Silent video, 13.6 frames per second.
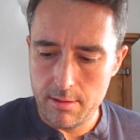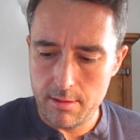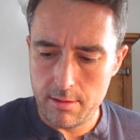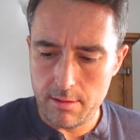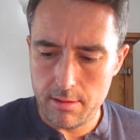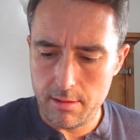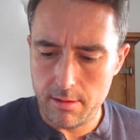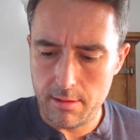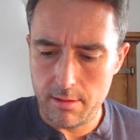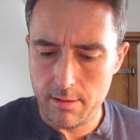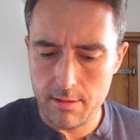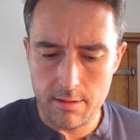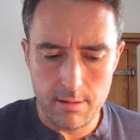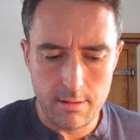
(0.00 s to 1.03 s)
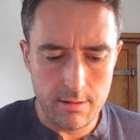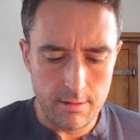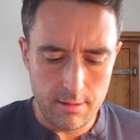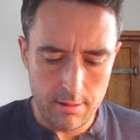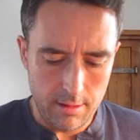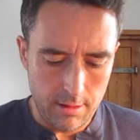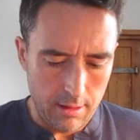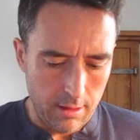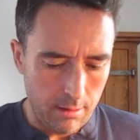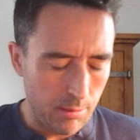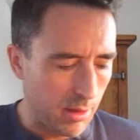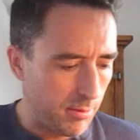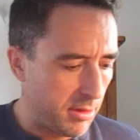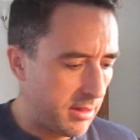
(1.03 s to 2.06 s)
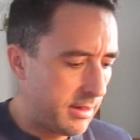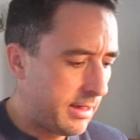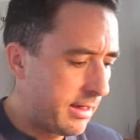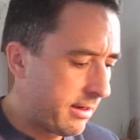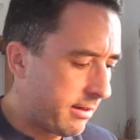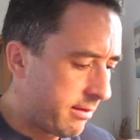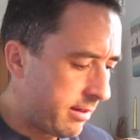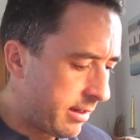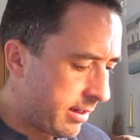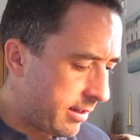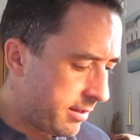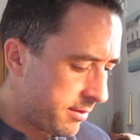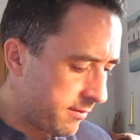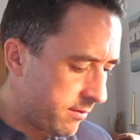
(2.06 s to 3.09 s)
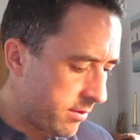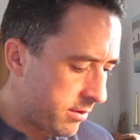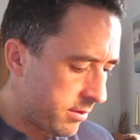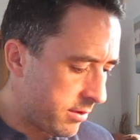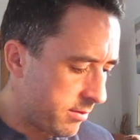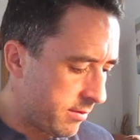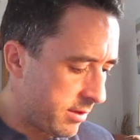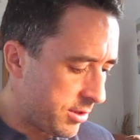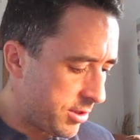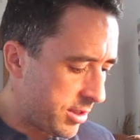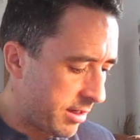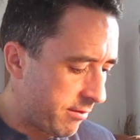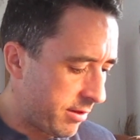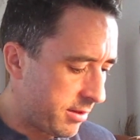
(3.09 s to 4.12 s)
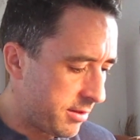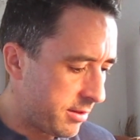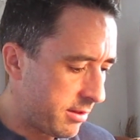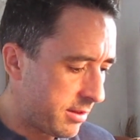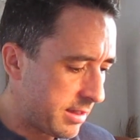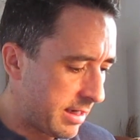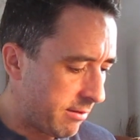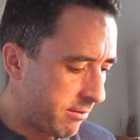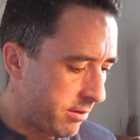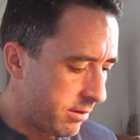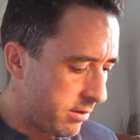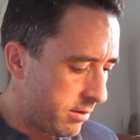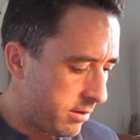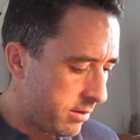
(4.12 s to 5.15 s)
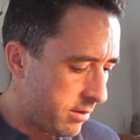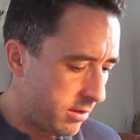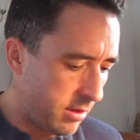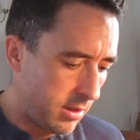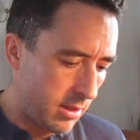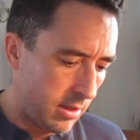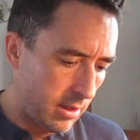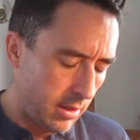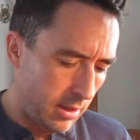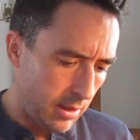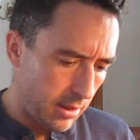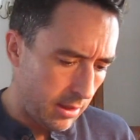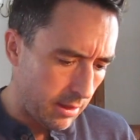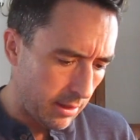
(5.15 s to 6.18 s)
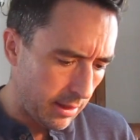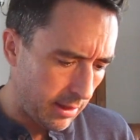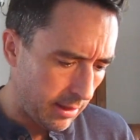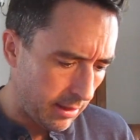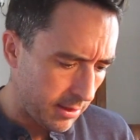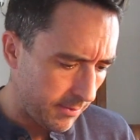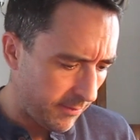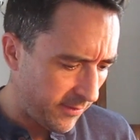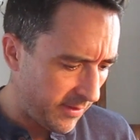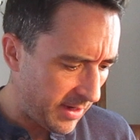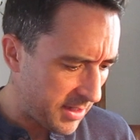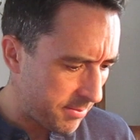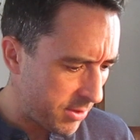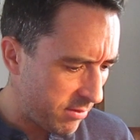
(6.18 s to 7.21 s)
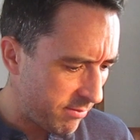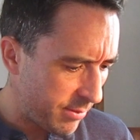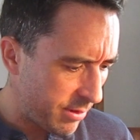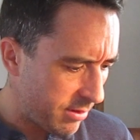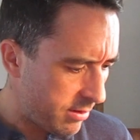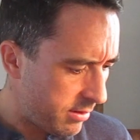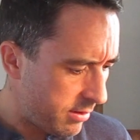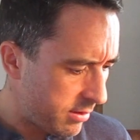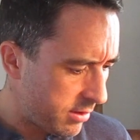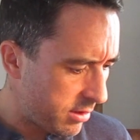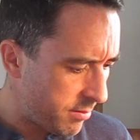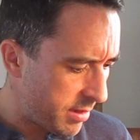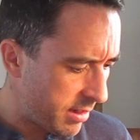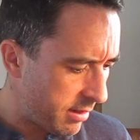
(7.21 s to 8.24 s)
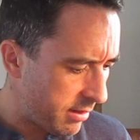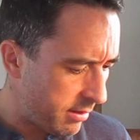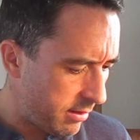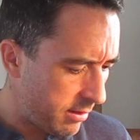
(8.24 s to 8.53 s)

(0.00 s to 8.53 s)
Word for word: Okay. Bottom of the deck, the Eight of Wands with a Chariot and the Tower. Okay, some fast movement coming in.